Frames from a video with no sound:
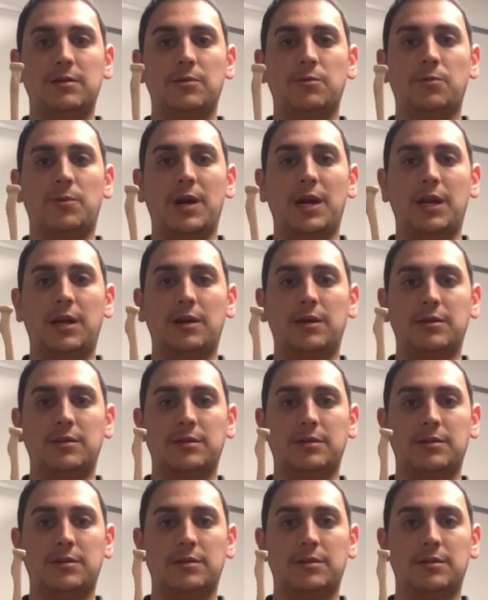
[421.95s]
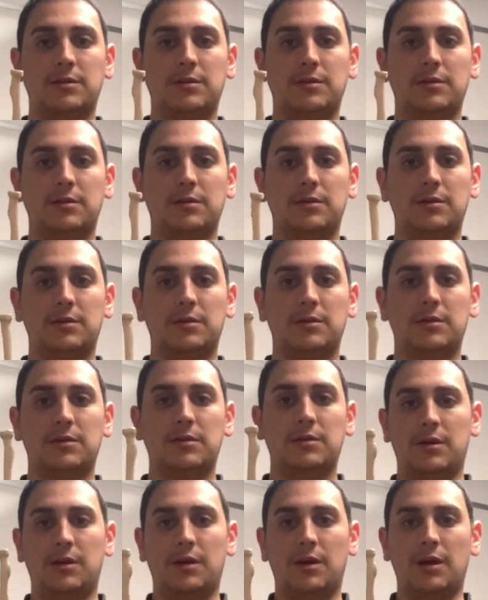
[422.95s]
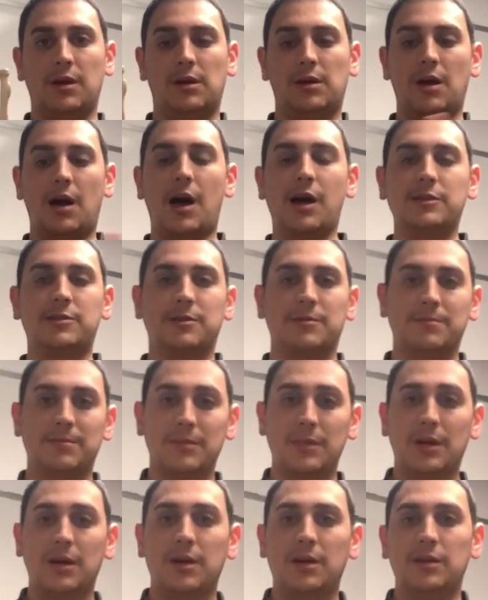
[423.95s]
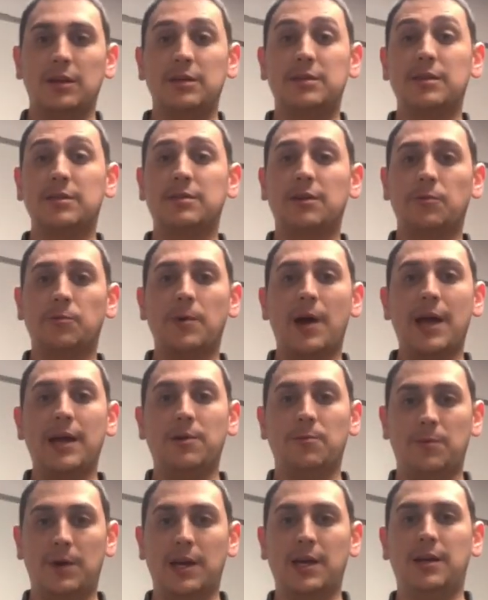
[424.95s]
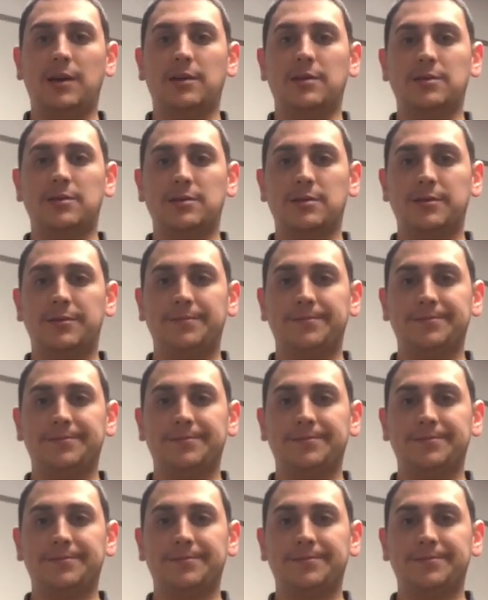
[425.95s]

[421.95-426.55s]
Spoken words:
radius? Awesome, this is a right radius.